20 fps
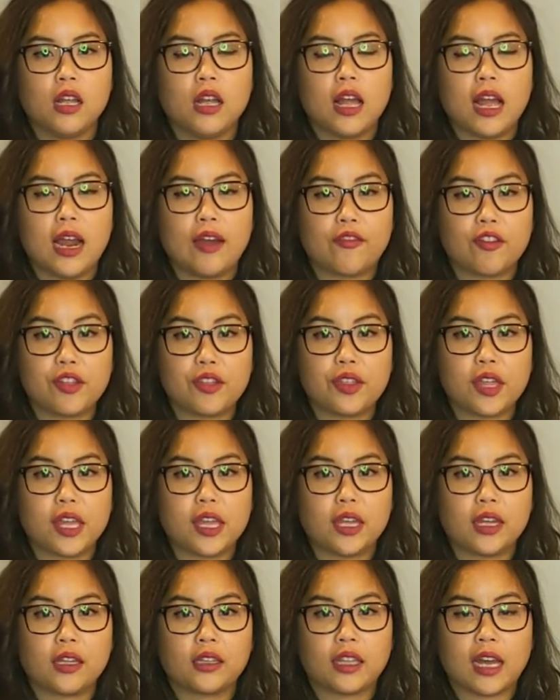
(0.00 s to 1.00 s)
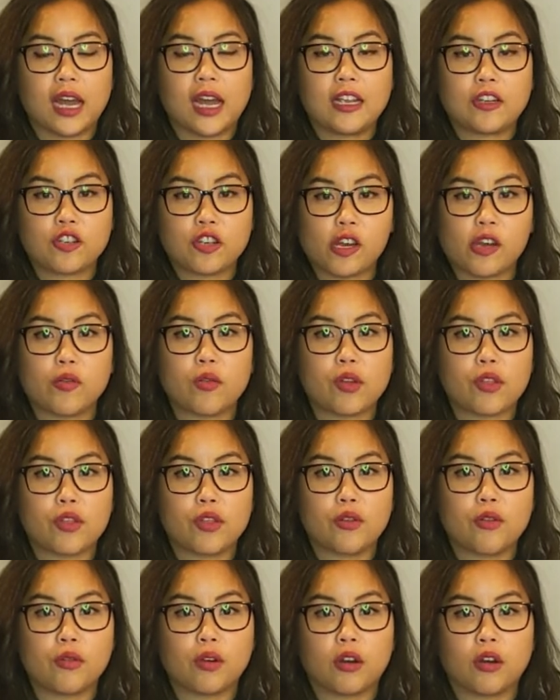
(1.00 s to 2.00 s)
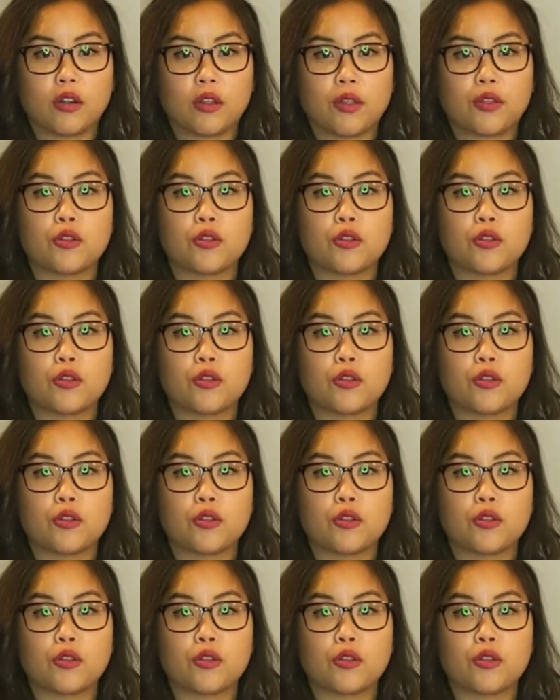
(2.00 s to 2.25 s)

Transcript: everything that I share with you are